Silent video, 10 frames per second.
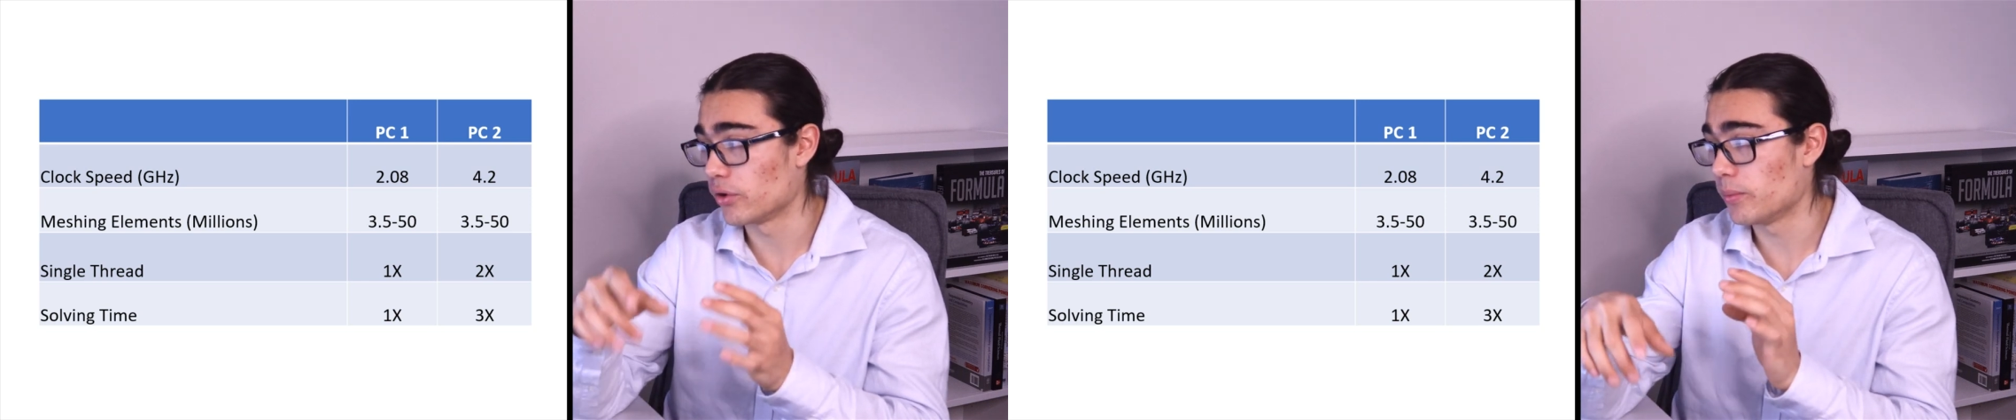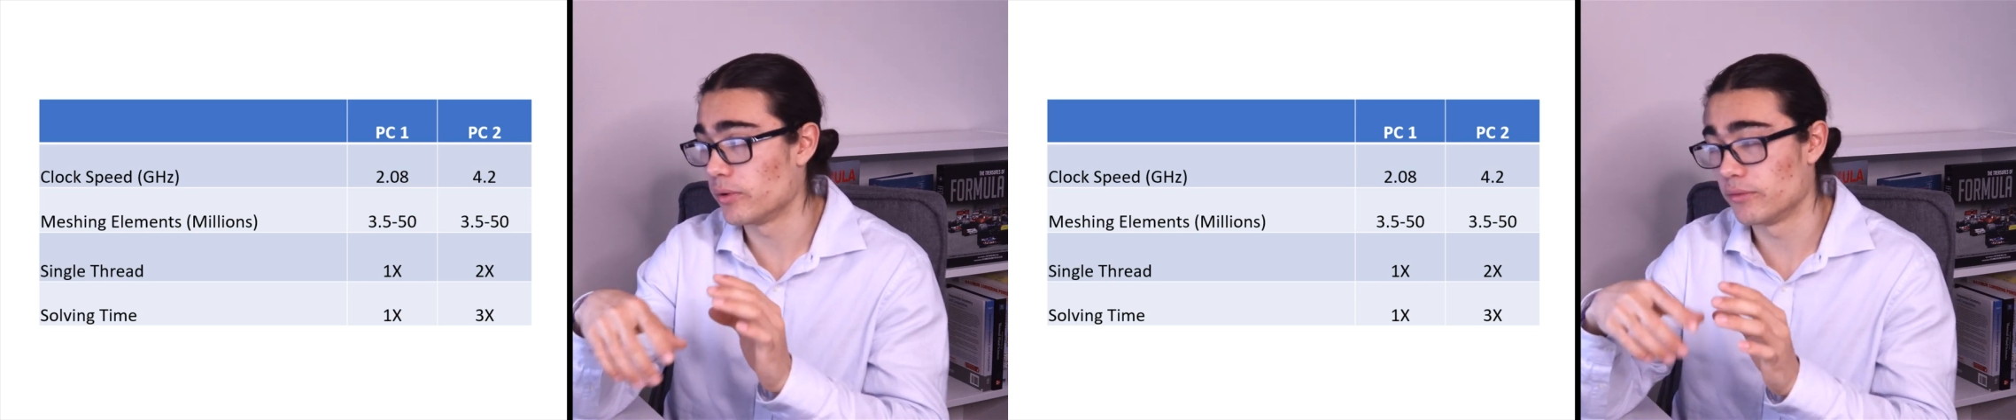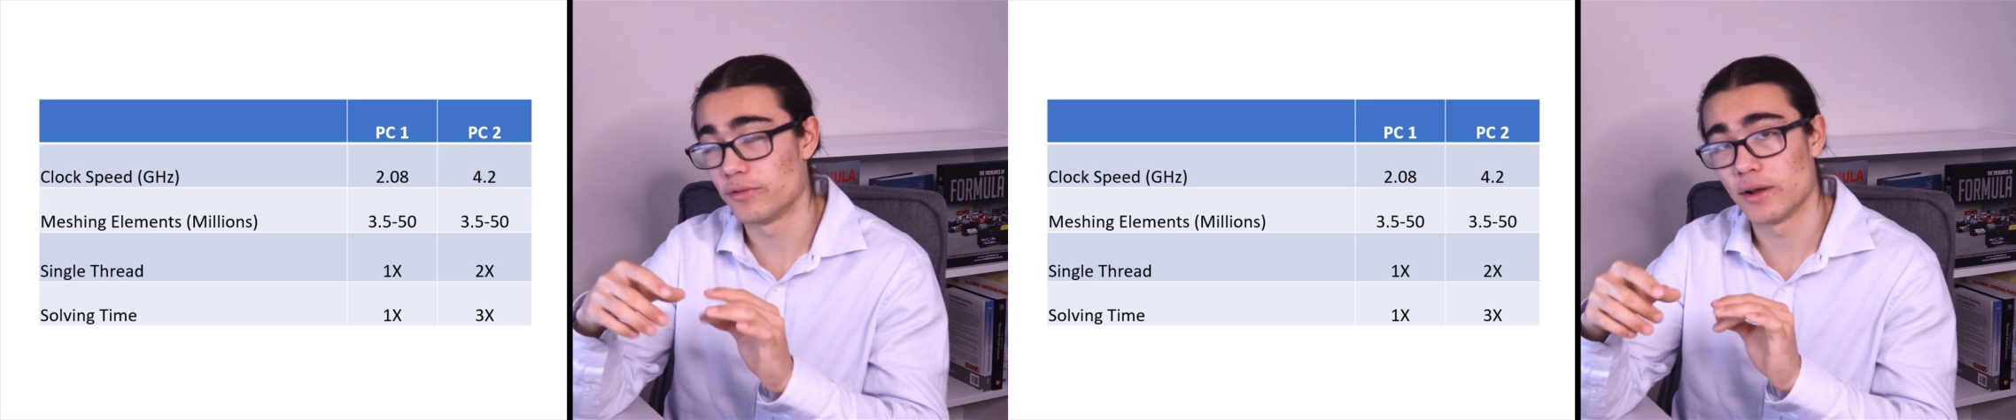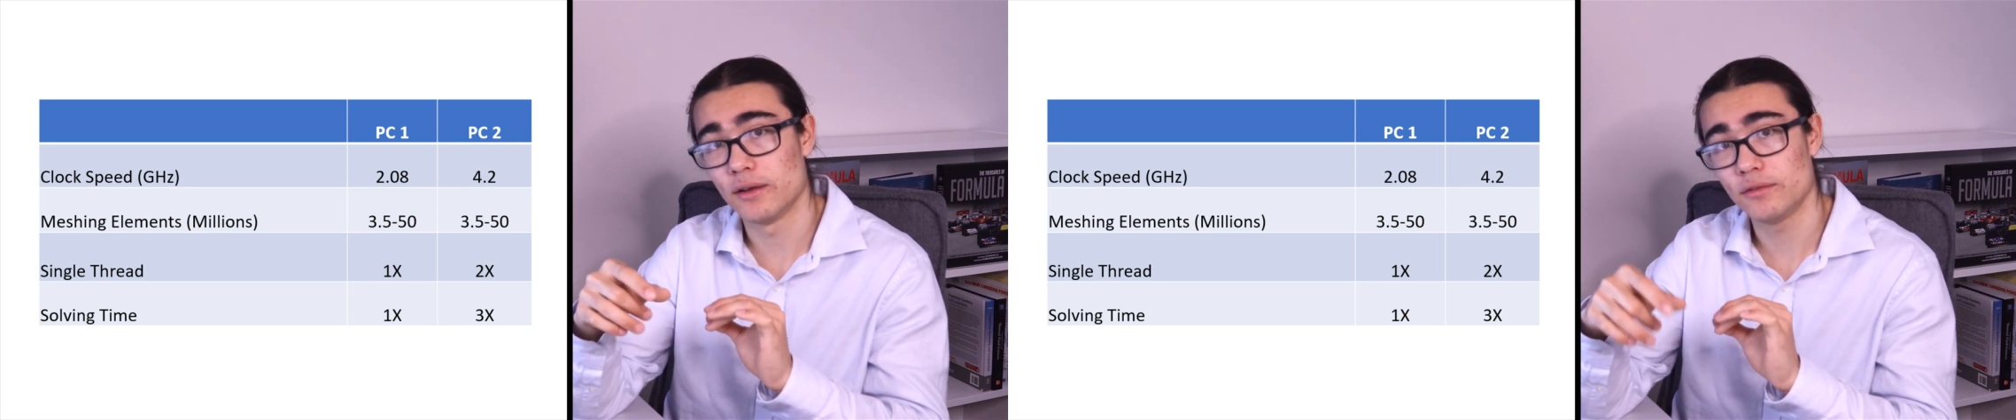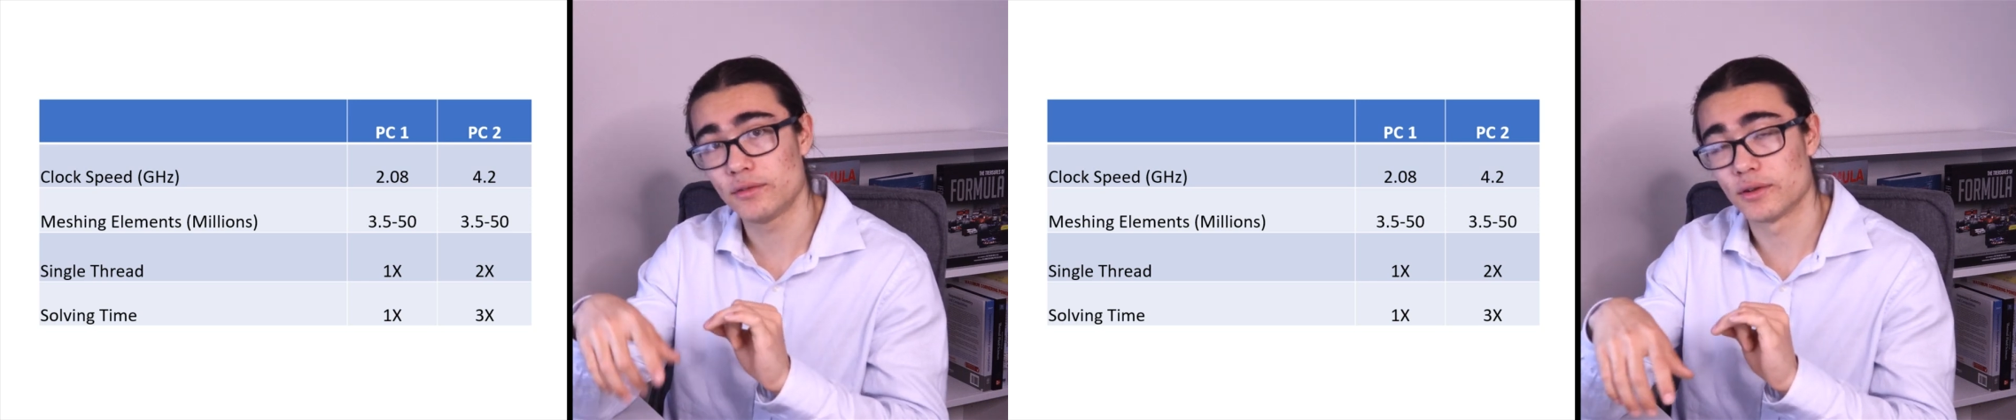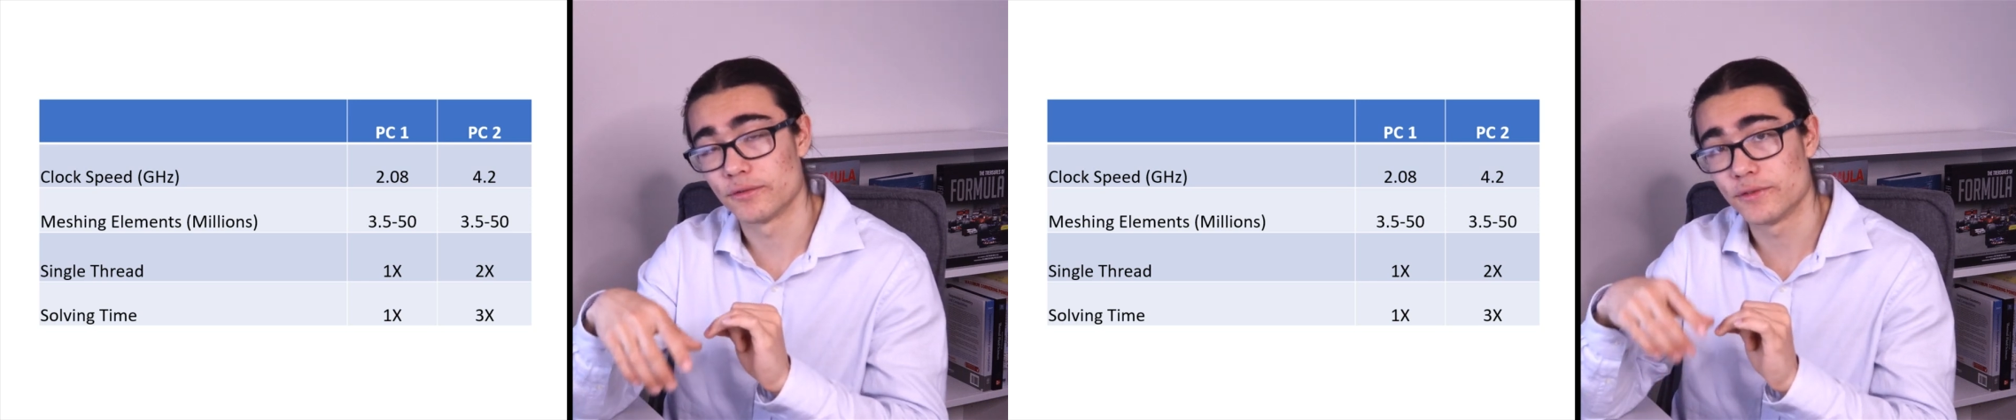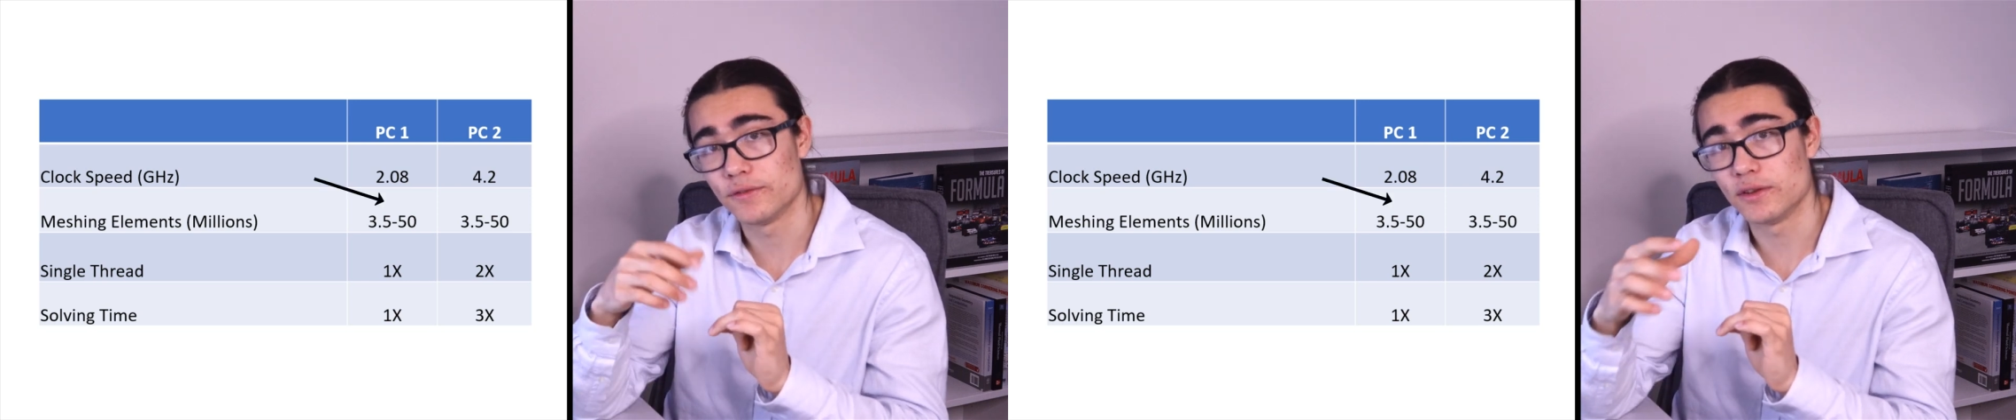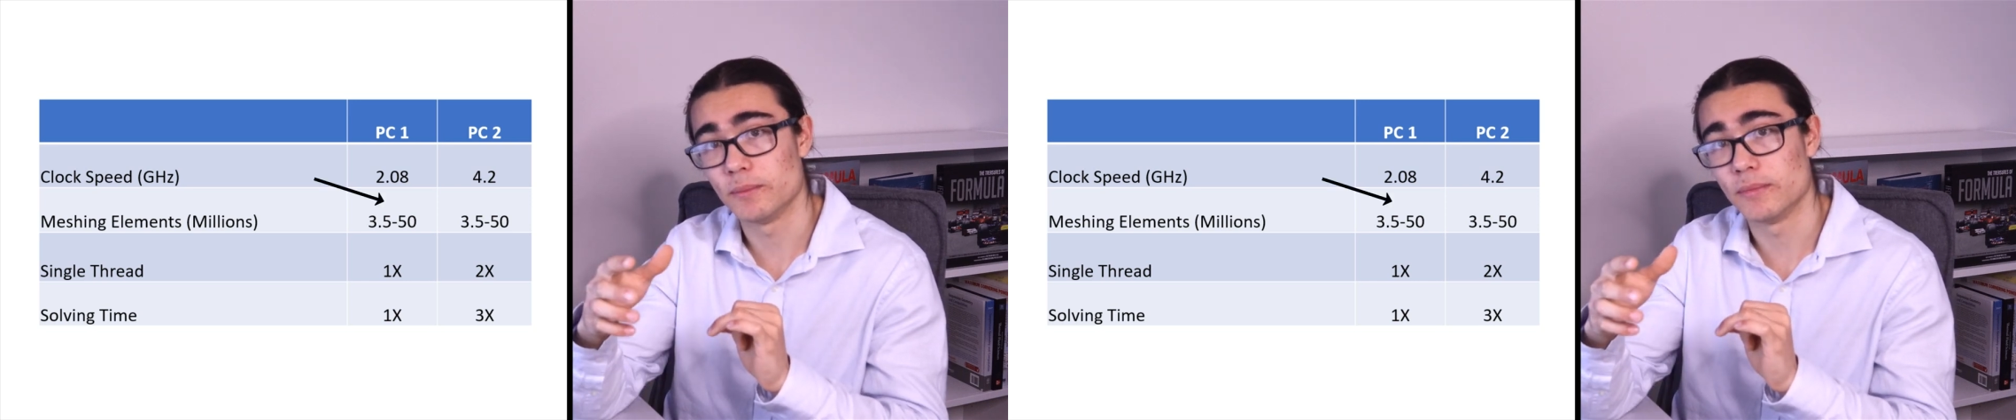3.5 to 50